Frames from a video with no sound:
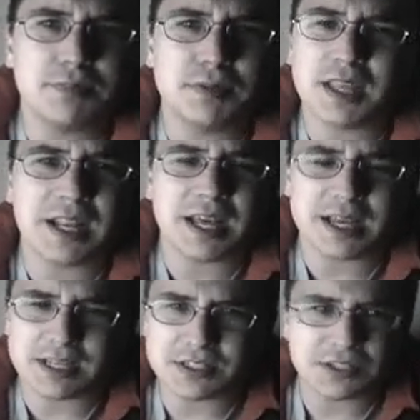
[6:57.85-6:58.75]
but that
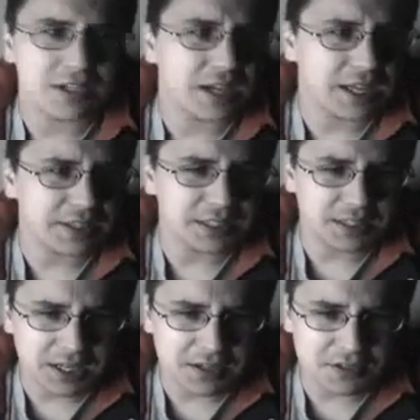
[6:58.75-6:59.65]
has, I think
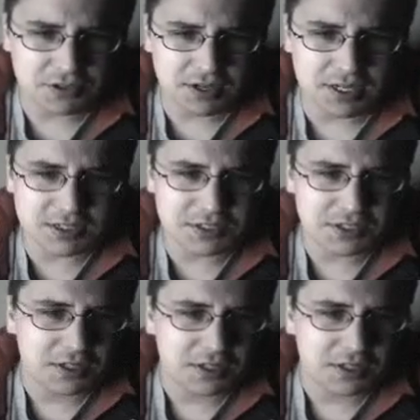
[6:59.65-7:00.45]
that also has